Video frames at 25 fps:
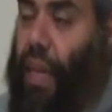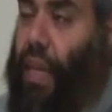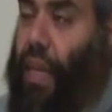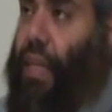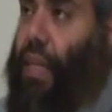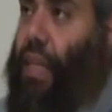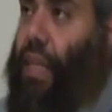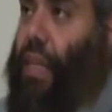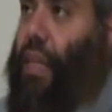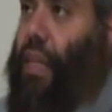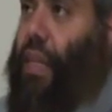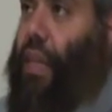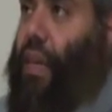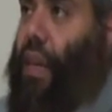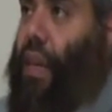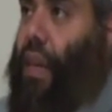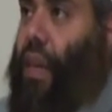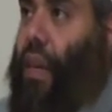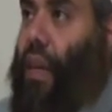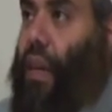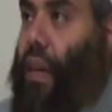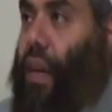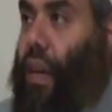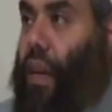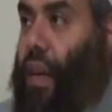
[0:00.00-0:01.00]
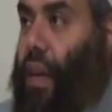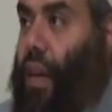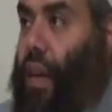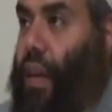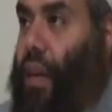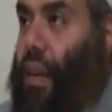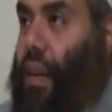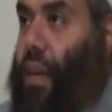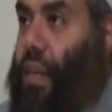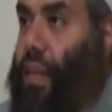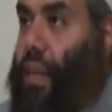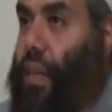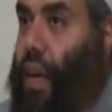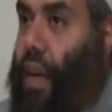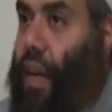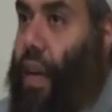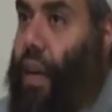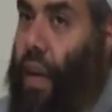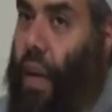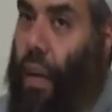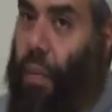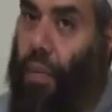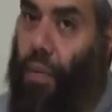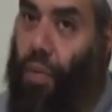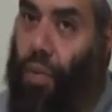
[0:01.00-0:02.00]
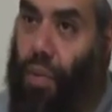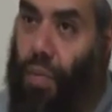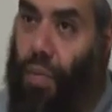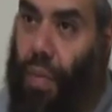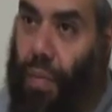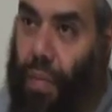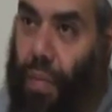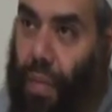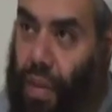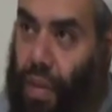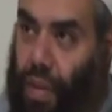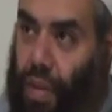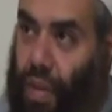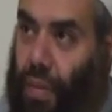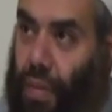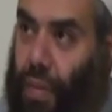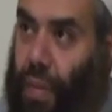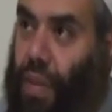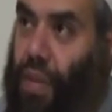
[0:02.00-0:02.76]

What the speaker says: hits, he is not able to be patient.